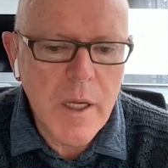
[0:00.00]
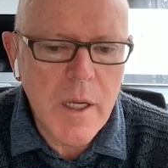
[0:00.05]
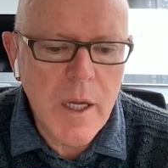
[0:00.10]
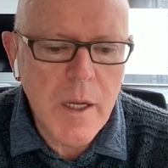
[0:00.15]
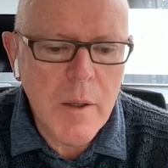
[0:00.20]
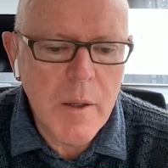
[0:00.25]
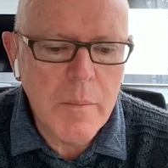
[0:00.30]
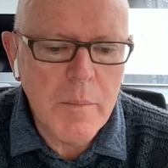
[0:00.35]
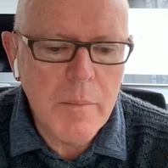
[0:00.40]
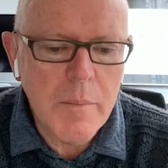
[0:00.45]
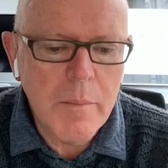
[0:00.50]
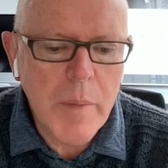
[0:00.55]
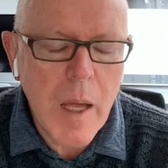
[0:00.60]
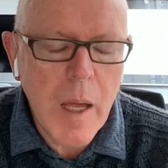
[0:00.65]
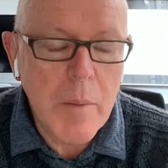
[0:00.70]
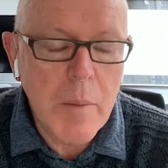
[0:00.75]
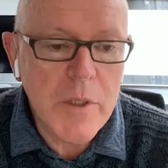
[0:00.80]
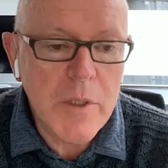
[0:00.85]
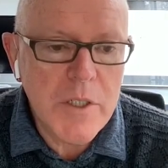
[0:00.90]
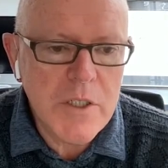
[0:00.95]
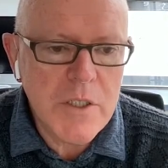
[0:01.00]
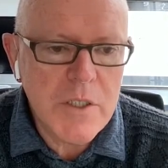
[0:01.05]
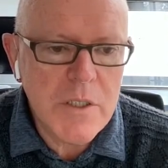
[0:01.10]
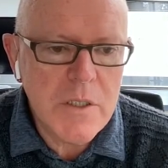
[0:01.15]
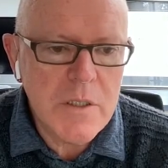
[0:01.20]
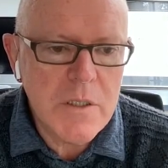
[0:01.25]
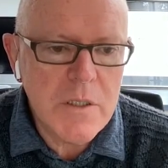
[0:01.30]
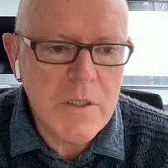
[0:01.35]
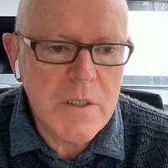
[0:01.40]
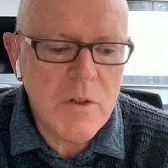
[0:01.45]
uh,
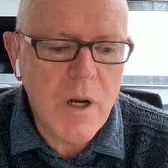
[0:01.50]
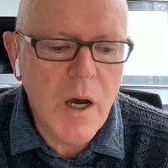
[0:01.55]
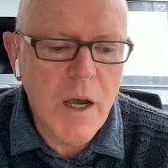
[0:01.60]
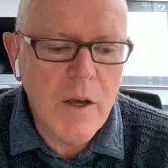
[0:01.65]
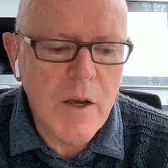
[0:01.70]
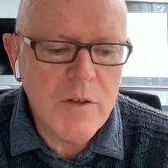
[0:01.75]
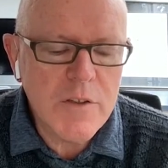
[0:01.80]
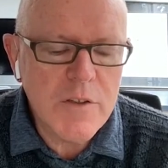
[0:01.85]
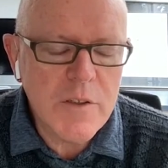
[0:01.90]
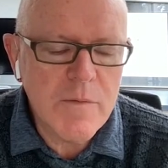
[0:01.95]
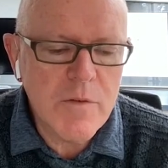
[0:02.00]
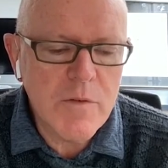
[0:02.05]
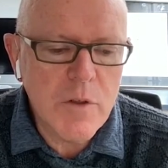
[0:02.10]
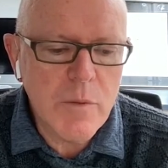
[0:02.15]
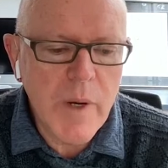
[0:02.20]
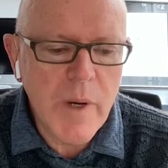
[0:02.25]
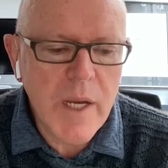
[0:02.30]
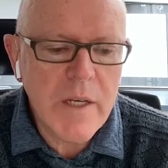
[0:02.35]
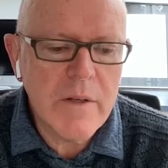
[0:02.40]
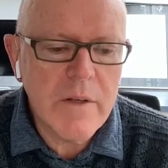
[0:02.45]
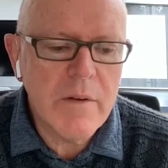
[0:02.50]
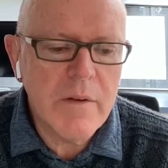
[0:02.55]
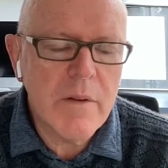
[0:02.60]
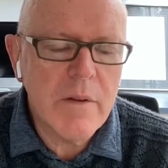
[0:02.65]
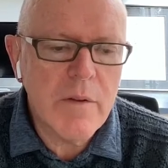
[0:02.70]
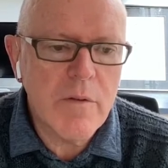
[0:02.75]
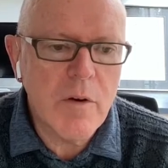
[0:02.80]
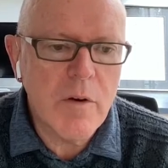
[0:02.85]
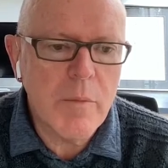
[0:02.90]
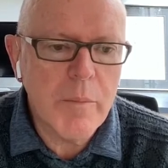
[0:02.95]
published trials of direct
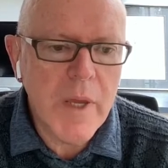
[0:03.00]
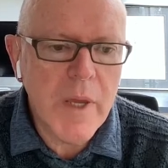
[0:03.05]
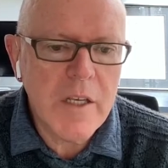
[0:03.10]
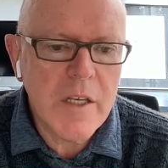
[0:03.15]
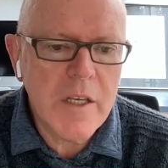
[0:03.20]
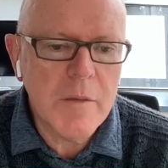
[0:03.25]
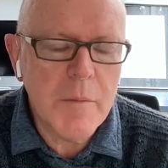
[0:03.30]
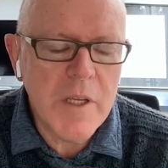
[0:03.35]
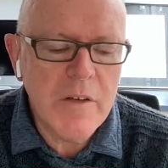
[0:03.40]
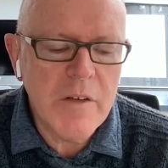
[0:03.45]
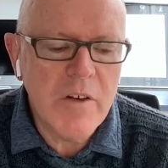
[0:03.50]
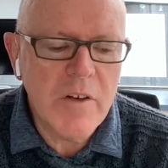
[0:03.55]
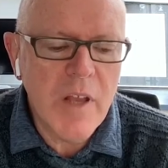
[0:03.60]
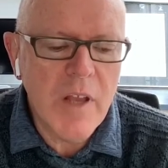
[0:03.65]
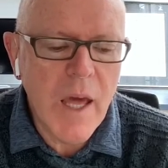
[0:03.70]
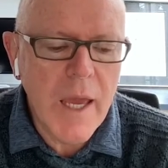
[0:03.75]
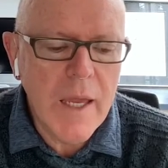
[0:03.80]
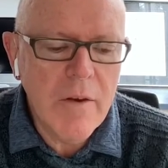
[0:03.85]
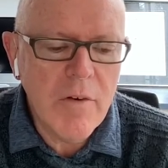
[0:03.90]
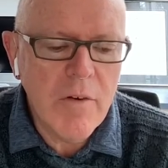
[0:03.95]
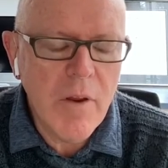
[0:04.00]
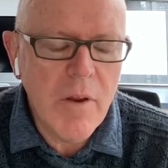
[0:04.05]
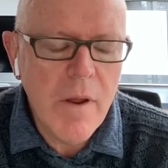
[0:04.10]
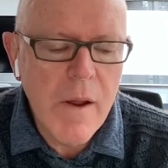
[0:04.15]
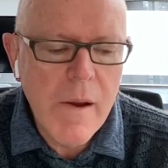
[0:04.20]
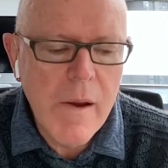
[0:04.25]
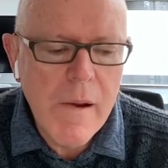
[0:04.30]
thrombectomy to date,